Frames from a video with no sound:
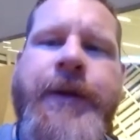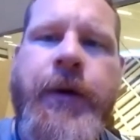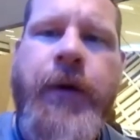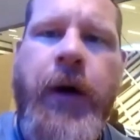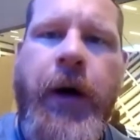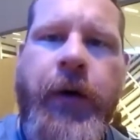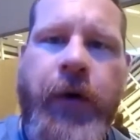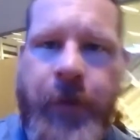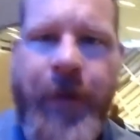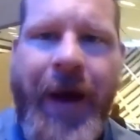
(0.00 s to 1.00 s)
to uh,
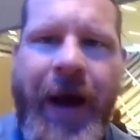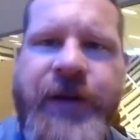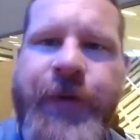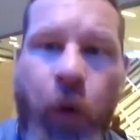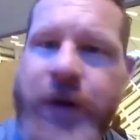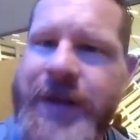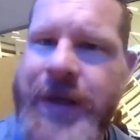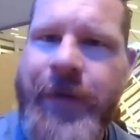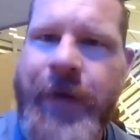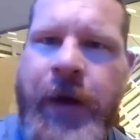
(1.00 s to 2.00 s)
run a match for
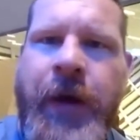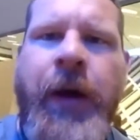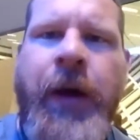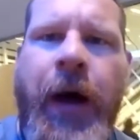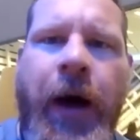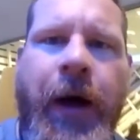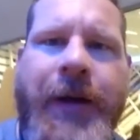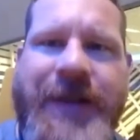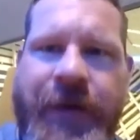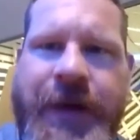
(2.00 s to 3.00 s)
TV. Uh,
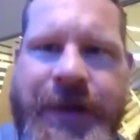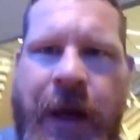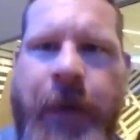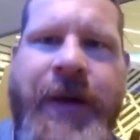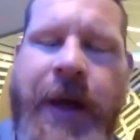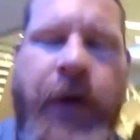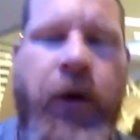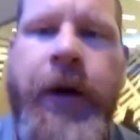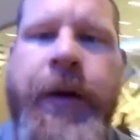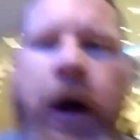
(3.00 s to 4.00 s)
TV segments they
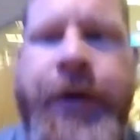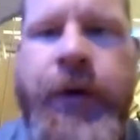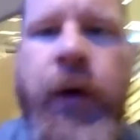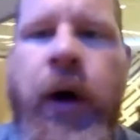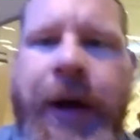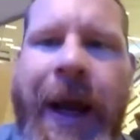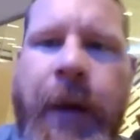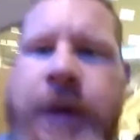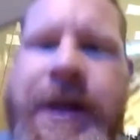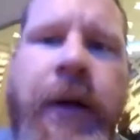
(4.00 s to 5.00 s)
run all throughout
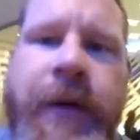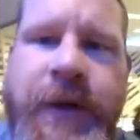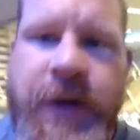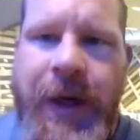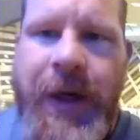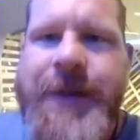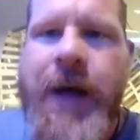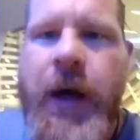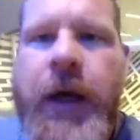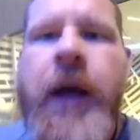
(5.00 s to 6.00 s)
cable television in
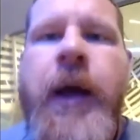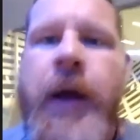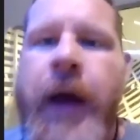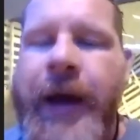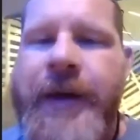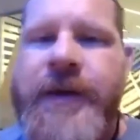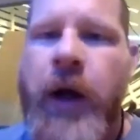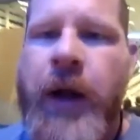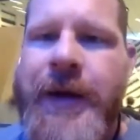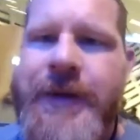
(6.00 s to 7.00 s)
Kentucky, as
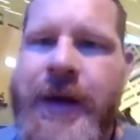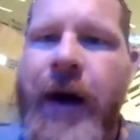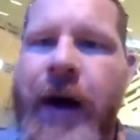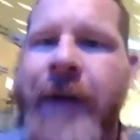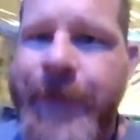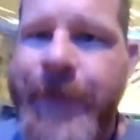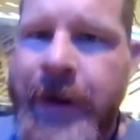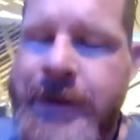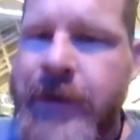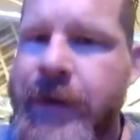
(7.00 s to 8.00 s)
well as uh, on
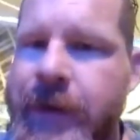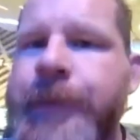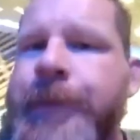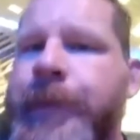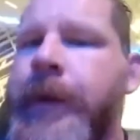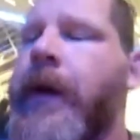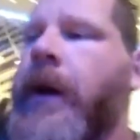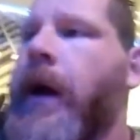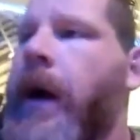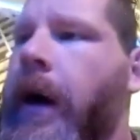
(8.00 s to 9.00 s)
FITE TV.
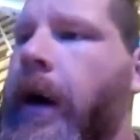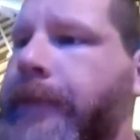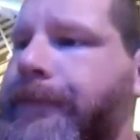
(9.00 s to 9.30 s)
I